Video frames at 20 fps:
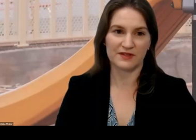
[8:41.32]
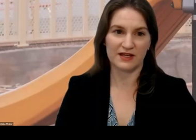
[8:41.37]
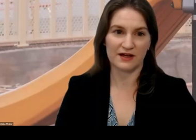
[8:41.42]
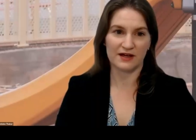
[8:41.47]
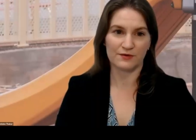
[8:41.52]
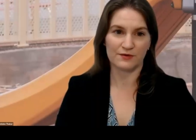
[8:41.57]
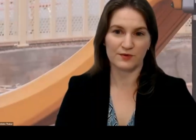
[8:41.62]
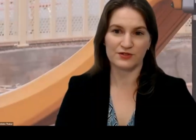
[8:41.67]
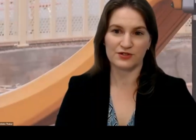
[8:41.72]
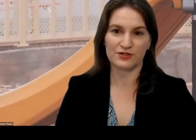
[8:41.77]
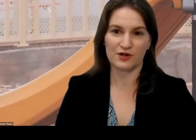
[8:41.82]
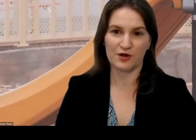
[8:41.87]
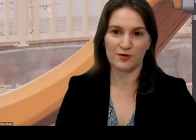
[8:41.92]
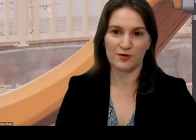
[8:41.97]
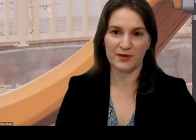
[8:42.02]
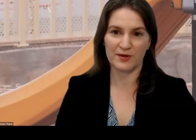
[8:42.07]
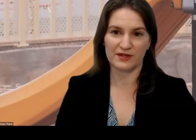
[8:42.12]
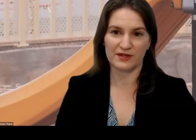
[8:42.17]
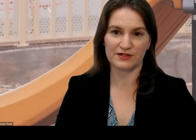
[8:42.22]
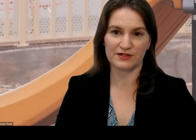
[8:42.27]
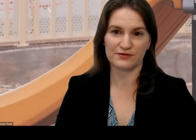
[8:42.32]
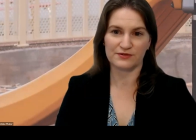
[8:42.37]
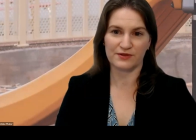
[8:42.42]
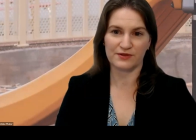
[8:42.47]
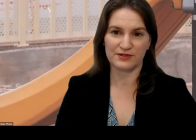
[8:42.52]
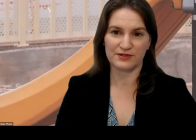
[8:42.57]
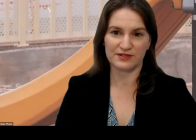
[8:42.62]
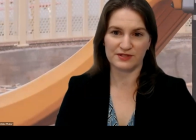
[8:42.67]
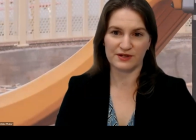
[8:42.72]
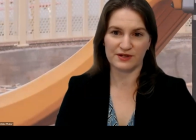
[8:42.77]
Yeah. And when you talk about that
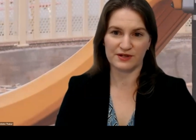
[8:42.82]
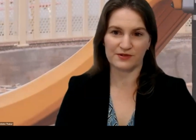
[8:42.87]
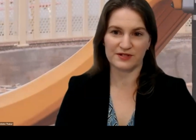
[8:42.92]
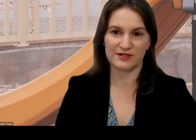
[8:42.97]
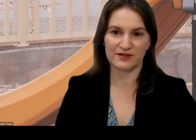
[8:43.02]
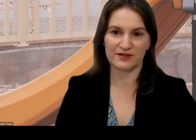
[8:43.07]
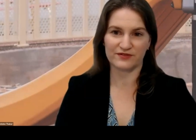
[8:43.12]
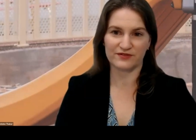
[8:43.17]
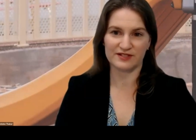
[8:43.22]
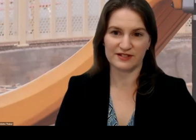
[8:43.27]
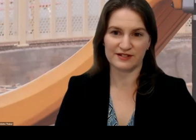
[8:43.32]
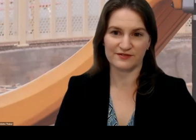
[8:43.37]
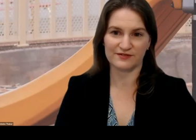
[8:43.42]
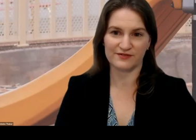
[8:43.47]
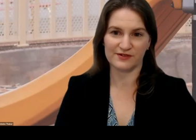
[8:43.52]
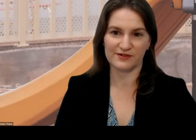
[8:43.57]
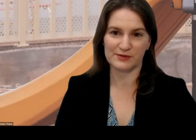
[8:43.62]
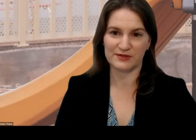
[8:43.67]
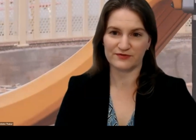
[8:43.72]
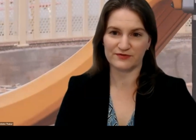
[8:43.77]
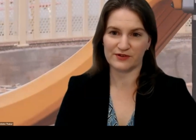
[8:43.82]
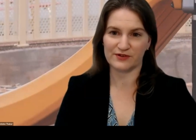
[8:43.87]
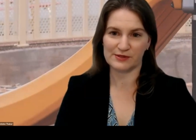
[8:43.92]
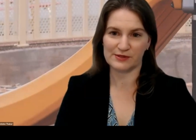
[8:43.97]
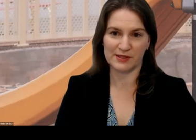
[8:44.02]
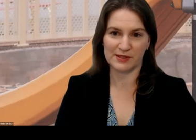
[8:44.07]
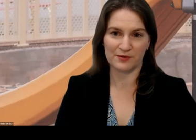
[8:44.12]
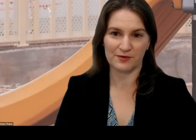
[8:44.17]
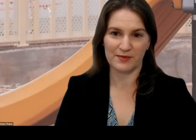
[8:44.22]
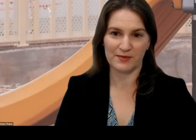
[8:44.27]
$2,000 deficit, if I was
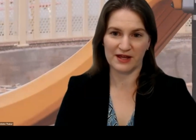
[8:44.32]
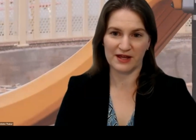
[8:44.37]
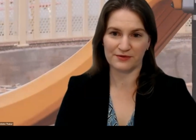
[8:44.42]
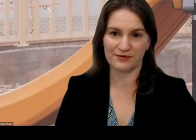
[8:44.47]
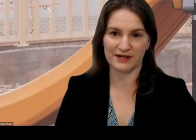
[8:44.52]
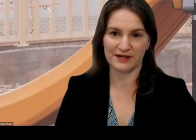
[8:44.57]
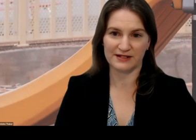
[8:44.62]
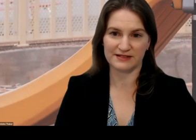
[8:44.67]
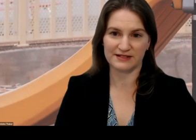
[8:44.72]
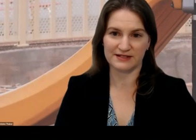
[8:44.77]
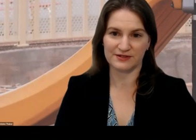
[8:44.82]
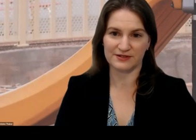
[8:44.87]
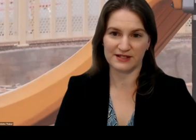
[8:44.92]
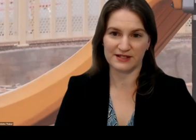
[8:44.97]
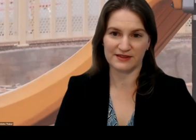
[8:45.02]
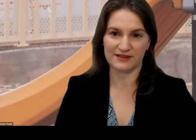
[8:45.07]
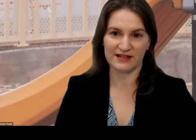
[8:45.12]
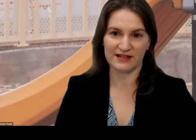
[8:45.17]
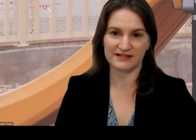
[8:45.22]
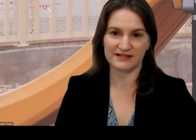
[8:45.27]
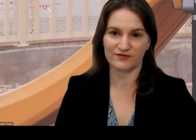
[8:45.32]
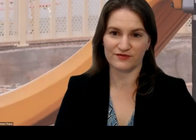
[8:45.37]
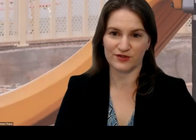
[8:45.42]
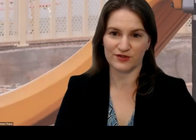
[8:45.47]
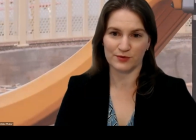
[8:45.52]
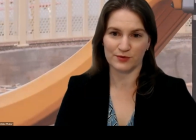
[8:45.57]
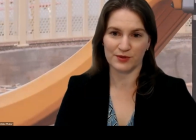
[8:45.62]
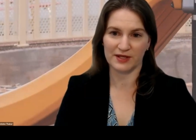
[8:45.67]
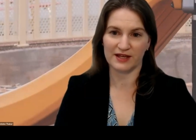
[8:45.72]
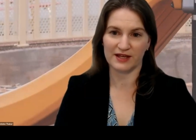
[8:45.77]
following your math right, it sounds like that's if
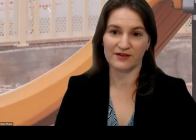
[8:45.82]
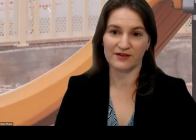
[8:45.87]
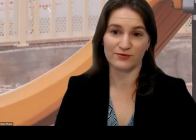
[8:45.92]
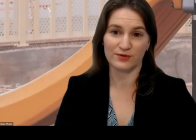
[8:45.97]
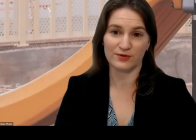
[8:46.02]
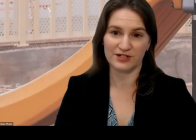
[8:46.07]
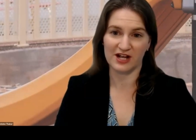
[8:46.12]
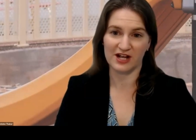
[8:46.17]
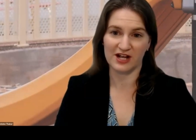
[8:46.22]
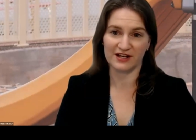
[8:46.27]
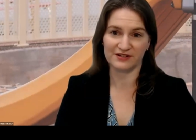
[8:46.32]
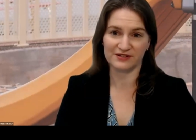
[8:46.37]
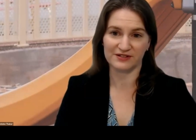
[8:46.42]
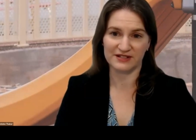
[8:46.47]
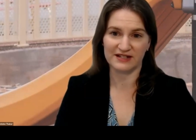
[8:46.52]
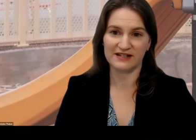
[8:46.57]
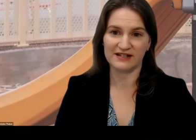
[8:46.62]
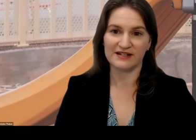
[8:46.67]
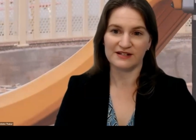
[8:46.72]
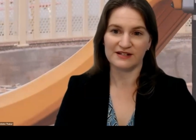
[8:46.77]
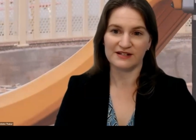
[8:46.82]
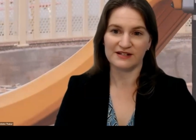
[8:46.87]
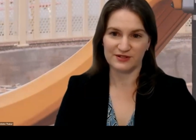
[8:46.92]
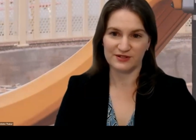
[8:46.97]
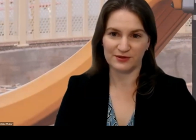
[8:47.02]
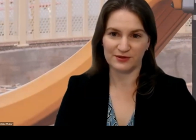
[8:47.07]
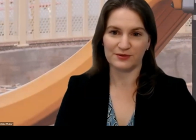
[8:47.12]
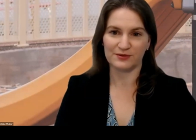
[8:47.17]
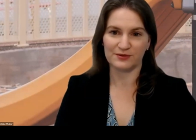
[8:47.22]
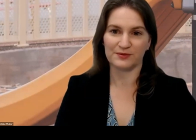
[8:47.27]
you only have one child.
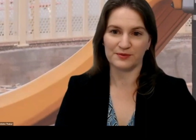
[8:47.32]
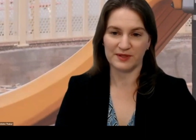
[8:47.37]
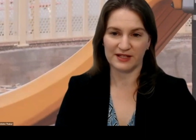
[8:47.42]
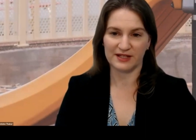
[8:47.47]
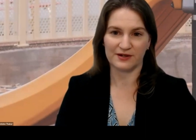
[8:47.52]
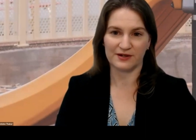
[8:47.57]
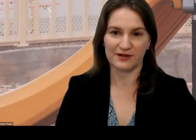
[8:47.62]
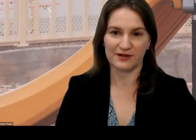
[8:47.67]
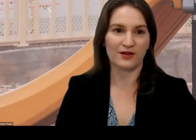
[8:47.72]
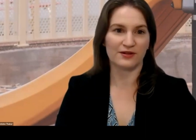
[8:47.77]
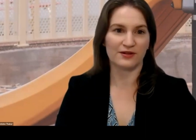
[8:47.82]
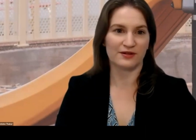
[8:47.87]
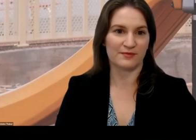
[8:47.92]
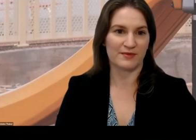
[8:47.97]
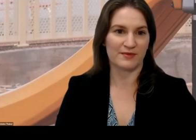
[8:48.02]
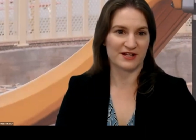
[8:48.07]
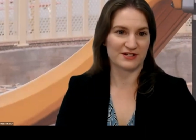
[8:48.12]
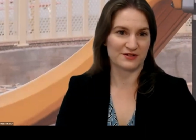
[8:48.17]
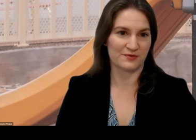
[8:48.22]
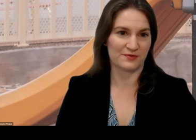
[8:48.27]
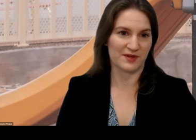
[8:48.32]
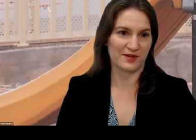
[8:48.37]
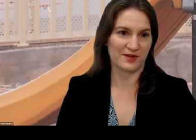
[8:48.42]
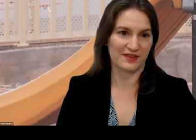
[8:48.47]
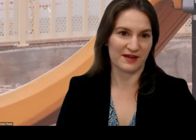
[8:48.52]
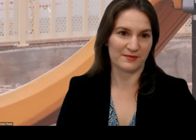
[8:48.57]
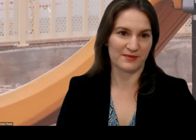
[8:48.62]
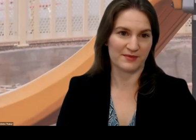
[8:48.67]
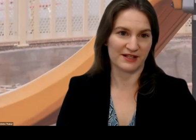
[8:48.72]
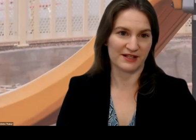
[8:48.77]
So we can all imagine what
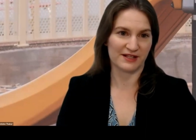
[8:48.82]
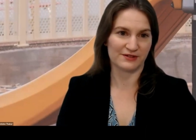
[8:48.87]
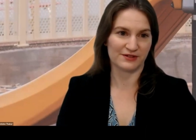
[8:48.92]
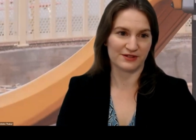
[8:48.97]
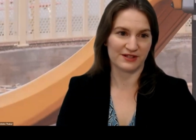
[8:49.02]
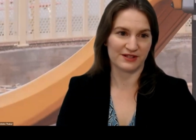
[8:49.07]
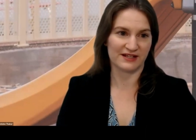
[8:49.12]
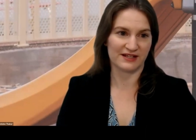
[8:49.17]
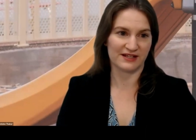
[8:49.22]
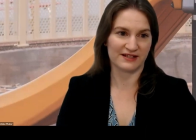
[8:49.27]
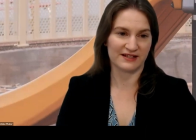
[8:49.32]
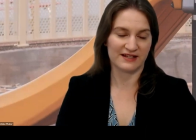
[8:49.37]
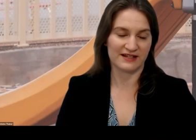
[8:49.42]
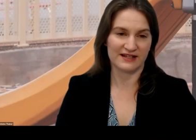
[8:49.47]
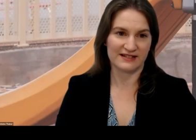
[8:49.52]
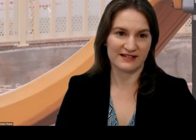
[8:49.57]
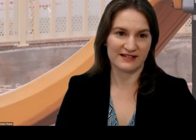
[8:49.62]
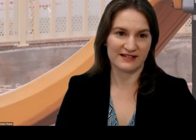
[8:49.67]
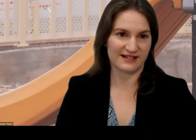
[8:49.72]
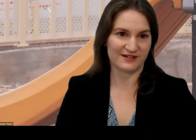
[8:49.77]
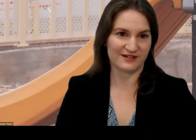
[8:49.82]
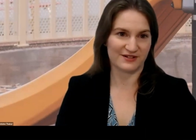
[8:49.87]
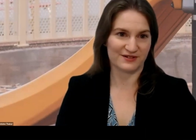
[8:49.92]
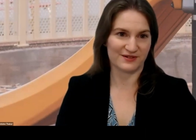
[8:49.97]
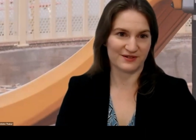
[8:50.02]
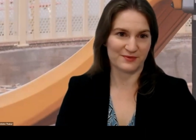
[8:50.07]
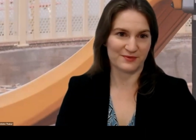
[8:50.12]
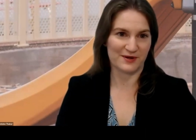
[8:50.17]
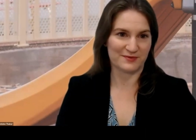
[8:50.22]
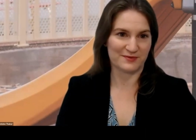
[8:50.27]
that might look like.
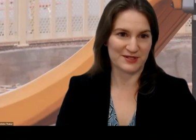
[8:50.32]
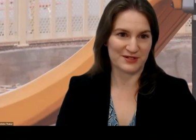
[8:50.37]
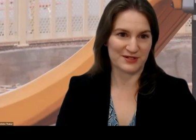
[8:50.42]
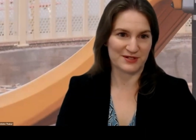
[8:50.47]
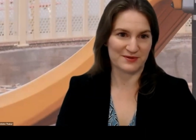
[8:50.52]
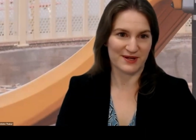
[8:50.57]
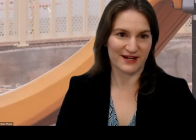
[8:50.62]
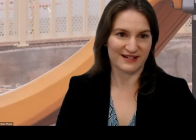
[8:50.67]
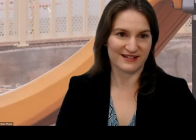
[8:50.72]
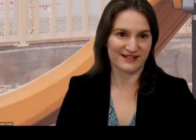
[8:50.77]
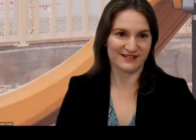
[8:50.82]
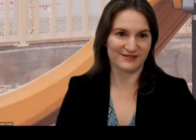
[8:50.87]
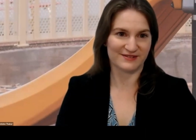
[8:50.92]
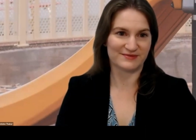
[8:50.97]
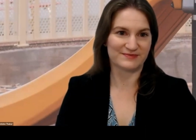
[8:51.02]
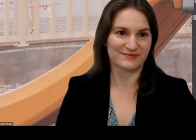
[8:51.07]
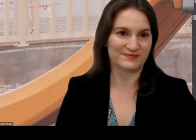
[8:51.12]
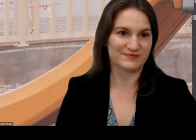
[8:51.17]
Senator, what would you add?